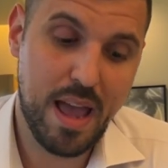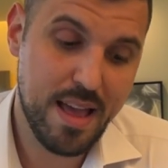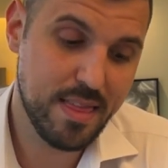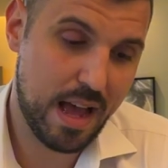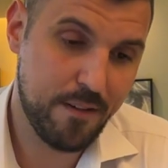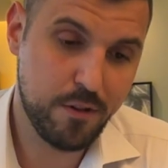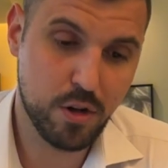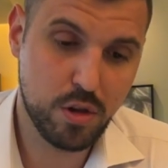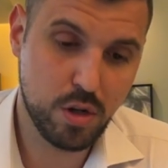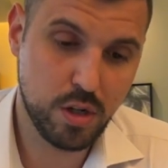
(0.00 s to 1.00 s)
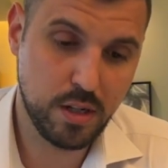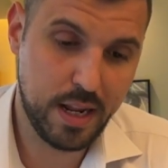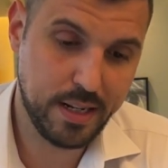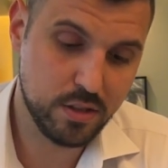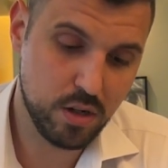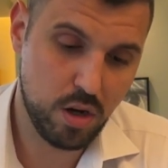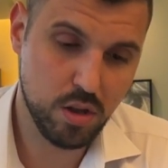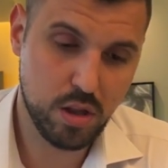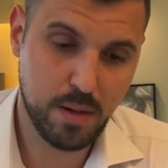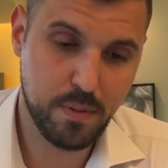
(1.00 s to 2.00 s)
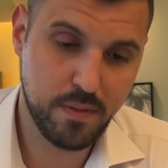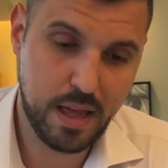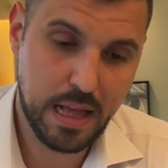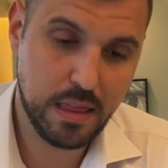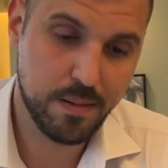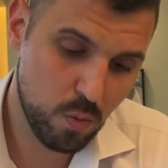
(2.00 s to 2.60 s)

And after 30 days, on top of that,